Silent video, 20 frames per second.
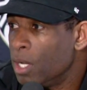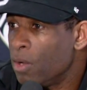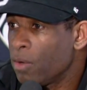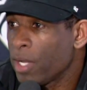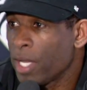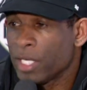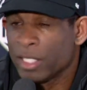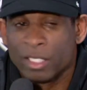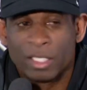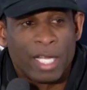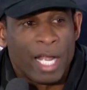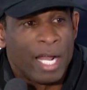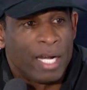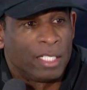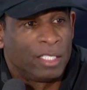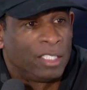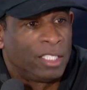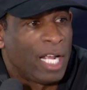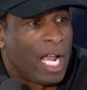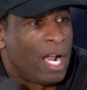Okay,
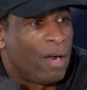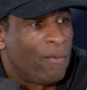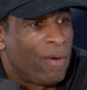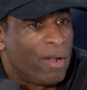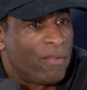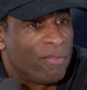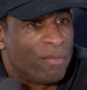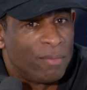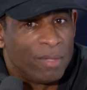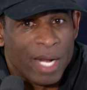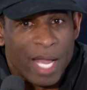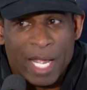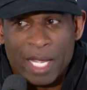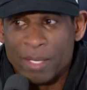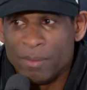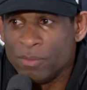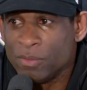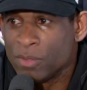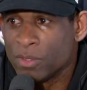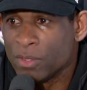kind of shy away from
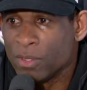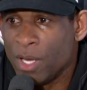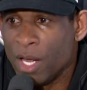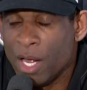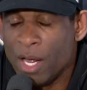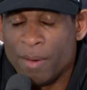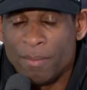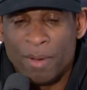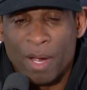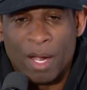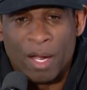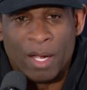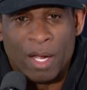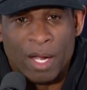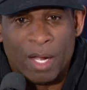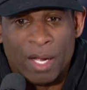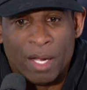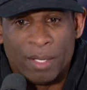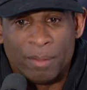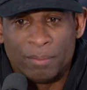names. Um,
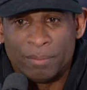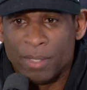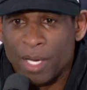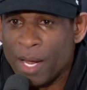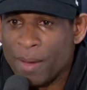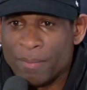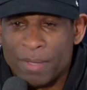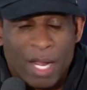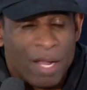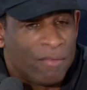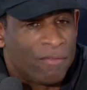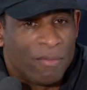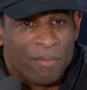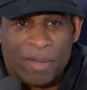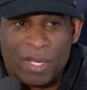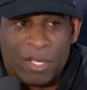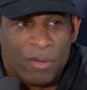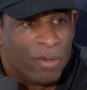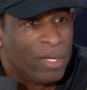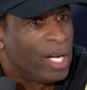um, I'm not
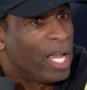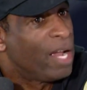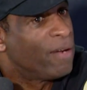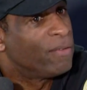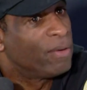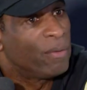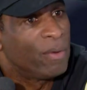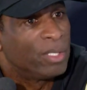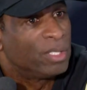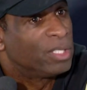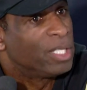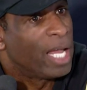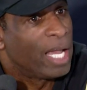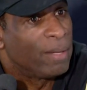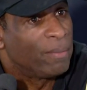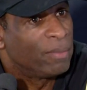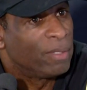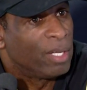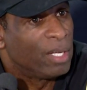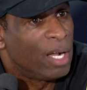familiar with everyone's
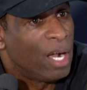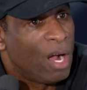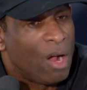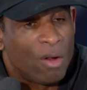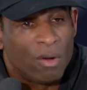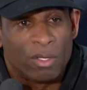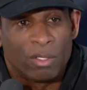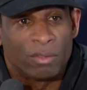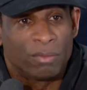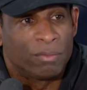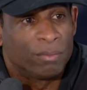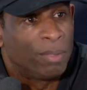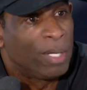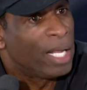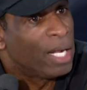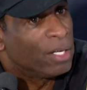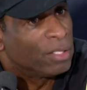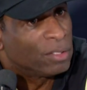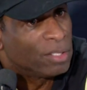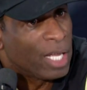name. All the
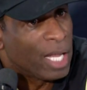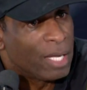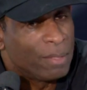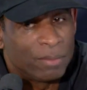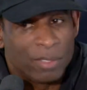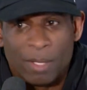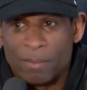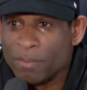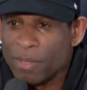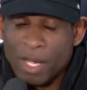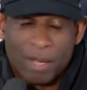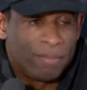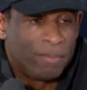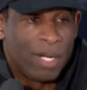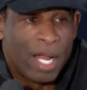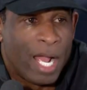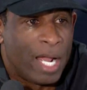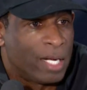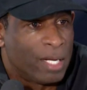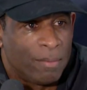players' names, I'm,
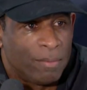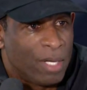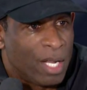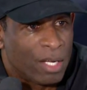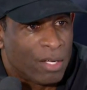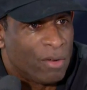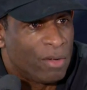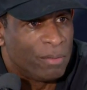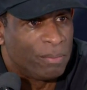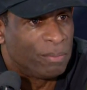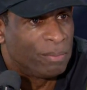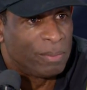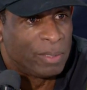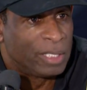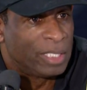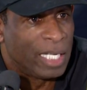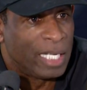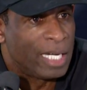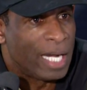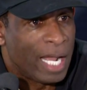I'm not. I'm not going to
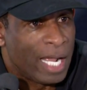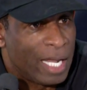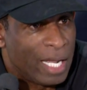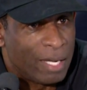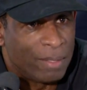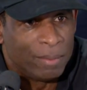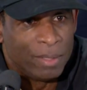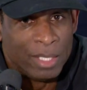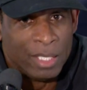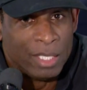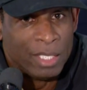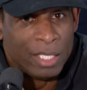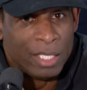pretend I am.